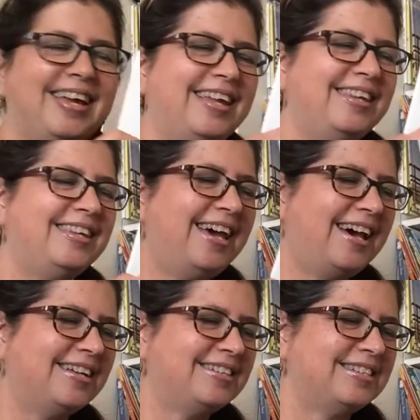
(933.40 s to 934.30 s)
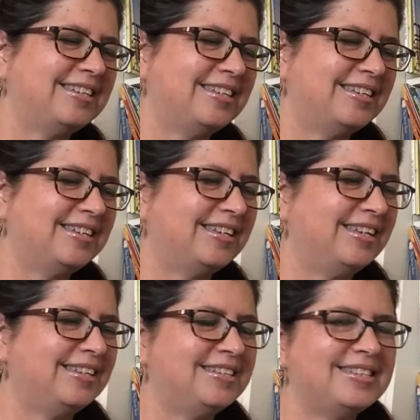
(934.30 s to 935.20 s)
And that
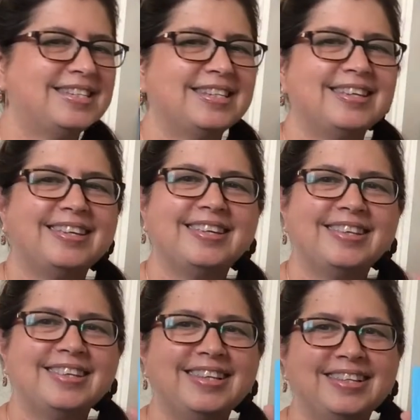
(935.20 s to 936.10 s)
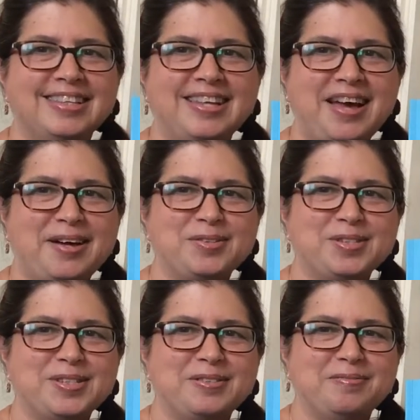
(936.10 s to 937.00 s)
is the little
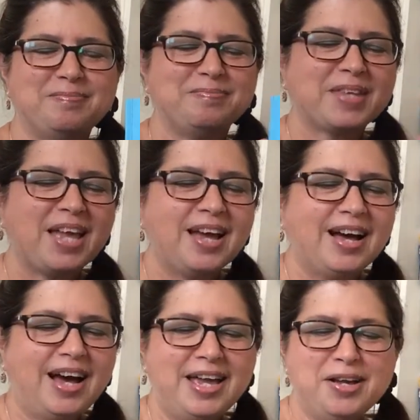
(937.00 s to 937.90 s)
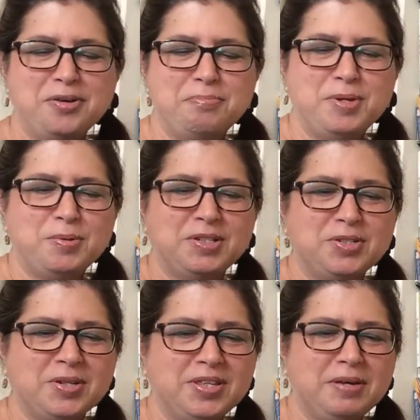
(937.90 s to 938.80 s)
house. I hope you
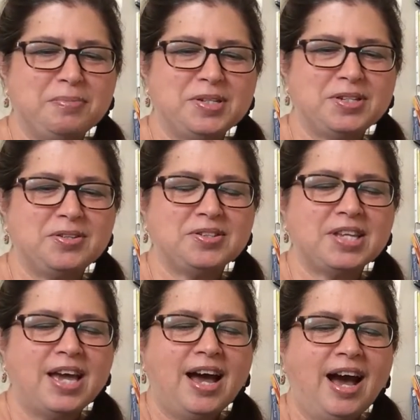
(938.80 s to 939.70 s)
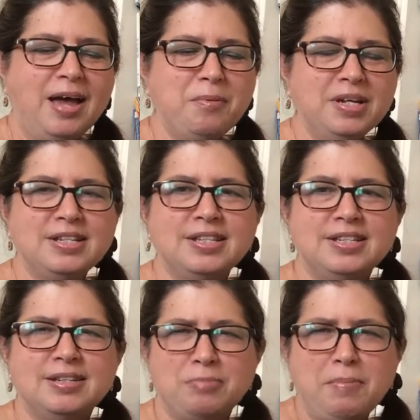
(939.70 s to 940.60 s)
enjoyed that, boys and girls. I wanted
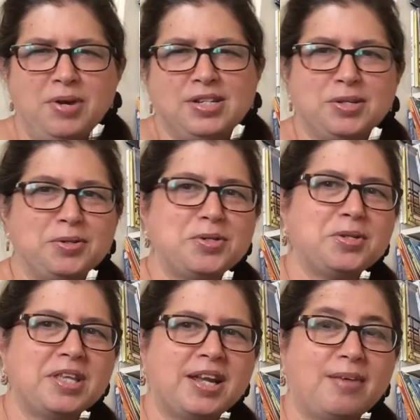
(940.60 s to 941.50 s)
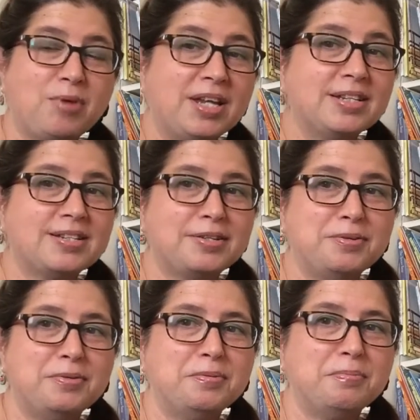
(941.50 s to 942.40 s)
to, remember I told you that I read it
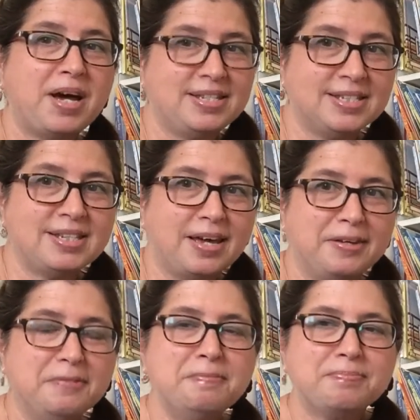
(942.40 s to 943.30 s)
to my son,